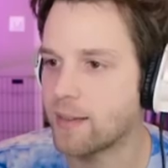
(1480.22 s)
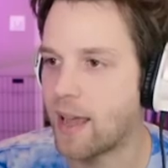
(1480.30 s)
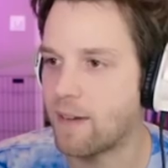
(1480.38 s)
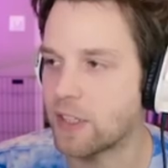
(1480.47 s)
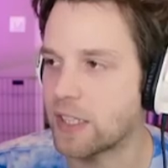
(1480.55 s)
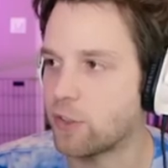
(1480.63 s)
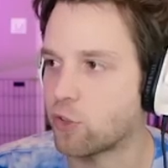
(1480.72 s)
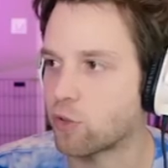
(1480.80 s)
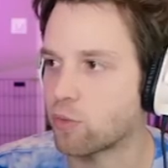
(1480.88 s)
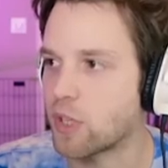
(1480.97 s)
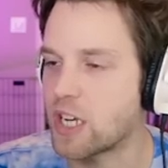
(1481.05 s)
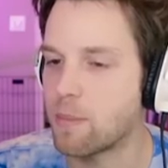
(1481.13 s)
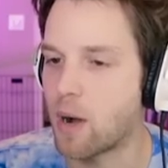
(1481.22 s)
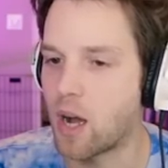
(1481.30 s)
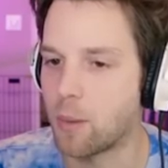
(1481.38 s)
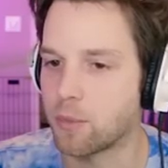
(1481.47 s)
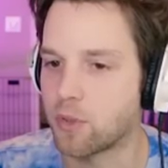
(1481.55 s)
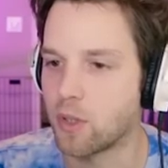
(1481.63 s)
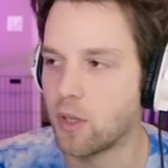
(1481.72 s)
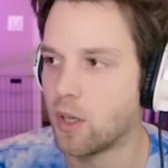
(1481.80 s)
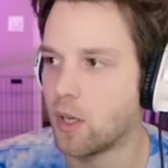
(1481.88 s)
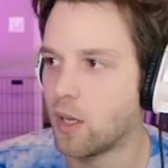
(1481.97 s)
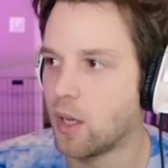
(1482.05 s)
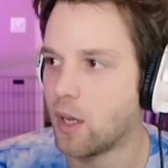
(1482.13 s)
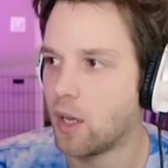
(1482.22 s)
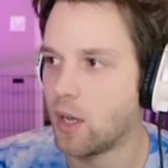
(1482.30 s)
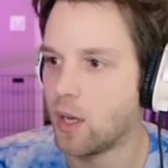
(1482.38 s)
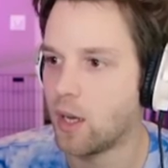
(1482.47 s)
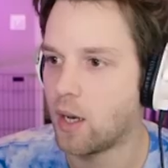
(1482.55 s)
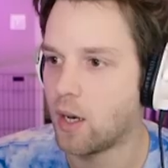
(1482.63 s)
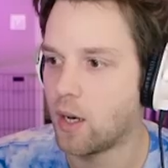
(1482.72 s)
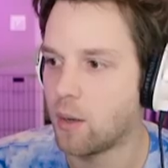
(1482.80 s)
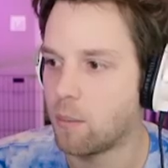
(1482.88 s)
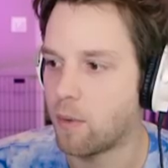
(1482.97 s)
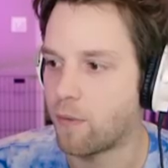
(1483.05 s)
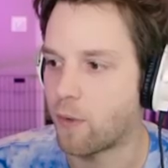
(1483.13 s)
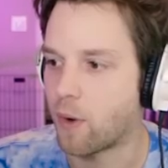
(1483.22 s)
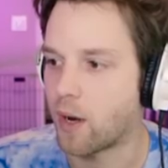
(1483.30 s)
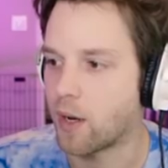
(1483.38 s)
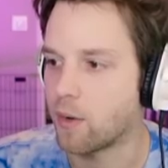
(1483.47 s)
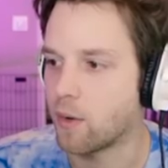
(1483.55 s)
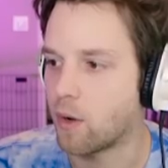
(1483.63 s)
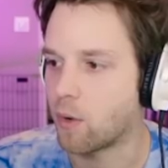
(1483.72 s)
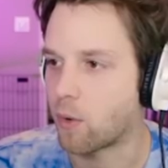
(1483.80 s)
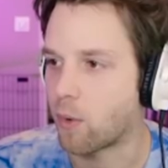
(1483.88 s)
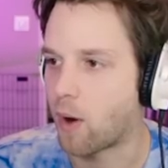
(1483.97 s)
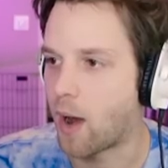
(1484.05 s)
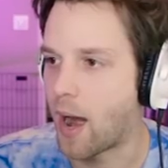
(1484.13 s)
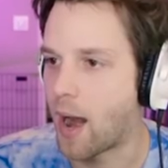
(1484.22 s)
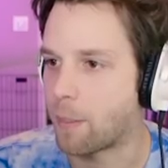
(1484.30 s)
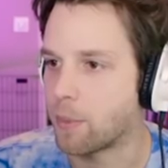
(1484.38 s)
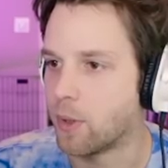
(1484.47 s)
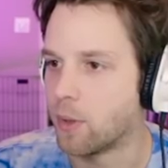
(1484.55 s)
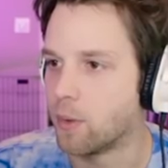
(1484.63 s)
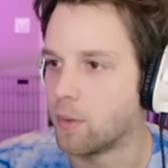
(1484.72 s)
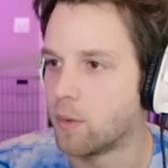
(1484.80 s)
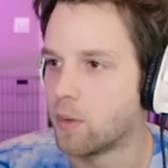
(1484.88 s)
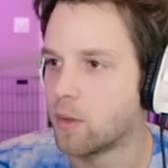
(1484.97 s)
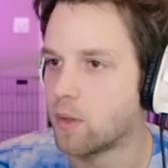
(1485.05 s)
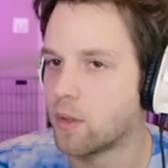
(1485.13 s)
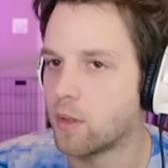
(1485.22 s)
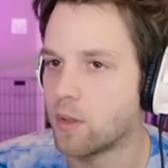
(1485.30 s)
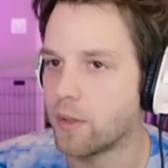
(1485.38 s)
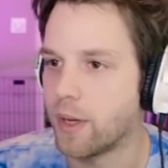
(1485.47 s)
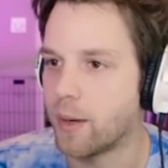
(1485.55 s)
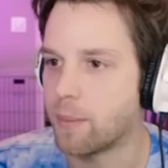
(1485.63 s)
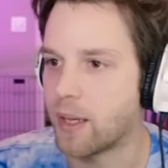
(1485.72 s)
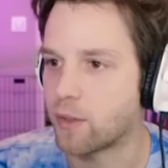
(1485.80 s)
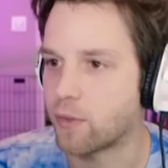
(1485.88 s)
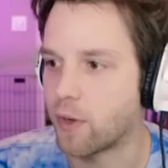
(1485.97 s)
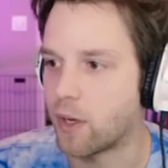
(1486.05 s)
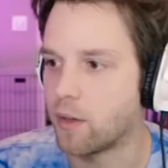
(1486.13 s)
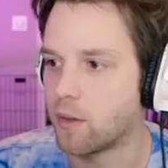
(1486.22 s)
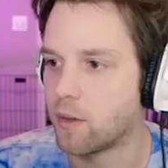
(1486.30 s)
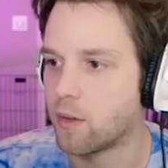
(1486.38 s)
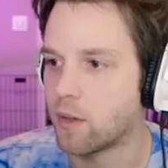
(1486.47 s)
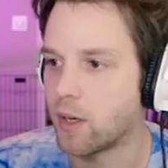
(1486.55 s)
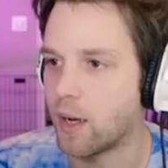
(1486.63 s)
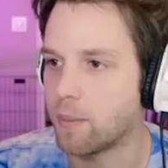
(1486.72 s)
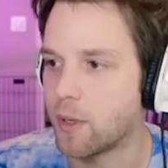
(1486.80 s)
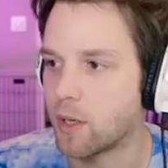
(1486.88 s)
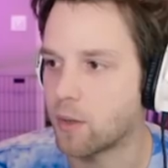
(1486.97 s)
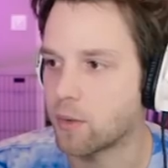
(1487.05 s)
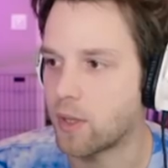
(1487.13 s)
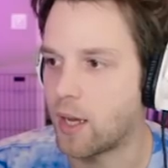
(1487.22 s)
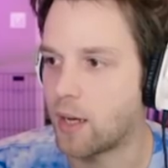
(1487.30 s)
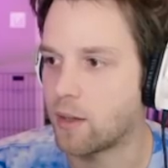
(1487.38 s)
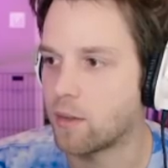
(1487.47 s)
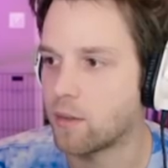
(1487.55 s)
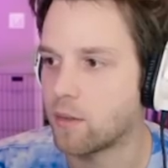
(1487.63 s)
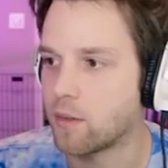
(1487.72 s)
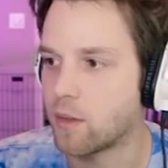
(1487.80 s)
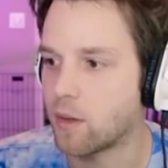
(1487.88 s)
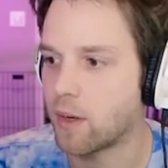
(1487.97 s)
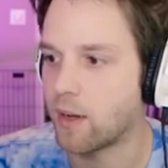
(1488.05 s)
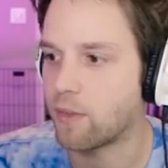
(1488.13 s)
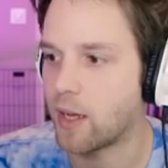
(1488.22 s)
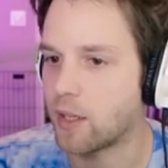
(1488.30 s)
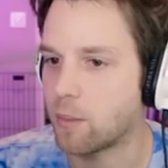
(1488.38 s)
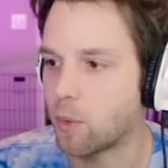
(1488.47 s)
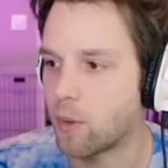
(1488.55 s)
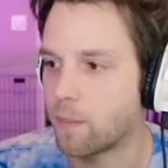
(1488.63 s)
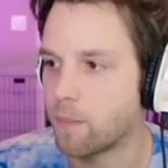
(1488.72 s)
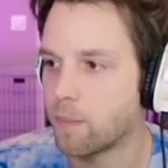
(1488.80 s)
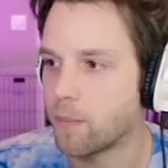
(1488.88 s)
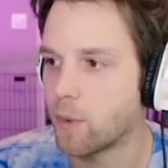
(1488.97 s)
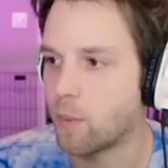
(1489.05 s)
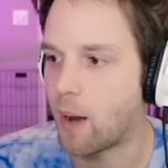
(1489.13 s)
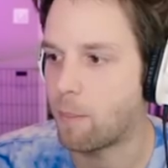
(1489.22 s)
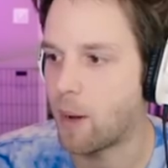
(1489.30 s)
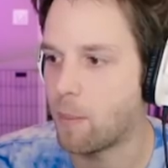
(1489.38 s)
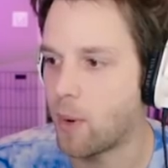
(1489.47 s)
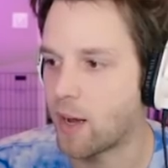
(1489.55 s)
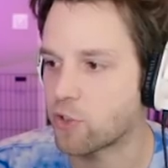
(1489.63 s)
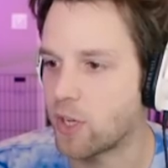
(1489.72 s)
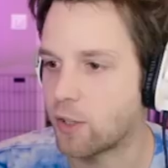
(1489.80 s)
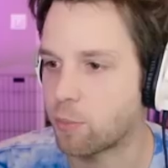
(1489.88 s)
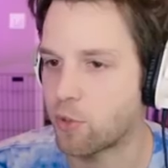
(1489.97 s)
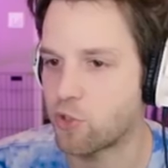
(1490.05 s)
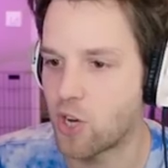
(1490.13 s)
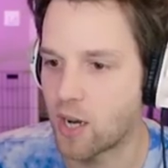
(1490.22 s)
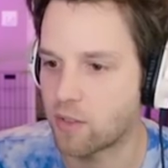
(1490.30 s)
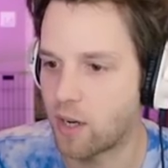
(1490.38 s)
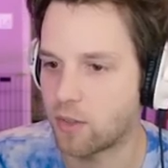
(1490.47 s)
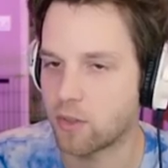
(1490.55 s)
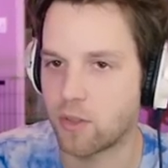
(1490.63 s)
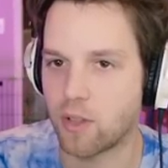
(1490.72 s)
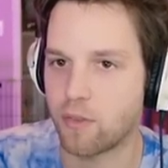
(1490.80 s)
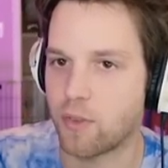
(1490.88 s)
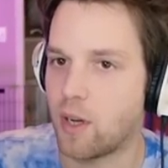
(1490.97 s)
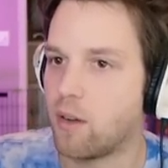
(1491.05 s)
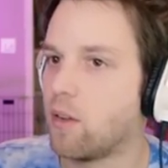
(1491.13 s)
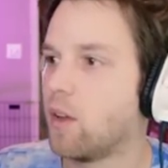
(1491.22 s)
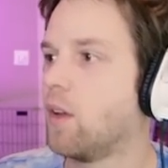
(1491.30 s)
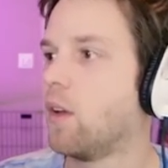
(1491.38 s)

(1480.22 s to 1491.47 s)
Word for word: like to have at least three bombs before I... Oh, crap, dude. Yep, that's fun. Yep, there goes that. Don't have that anymore. Wow, Bumbo actually has projectiles and stuff now?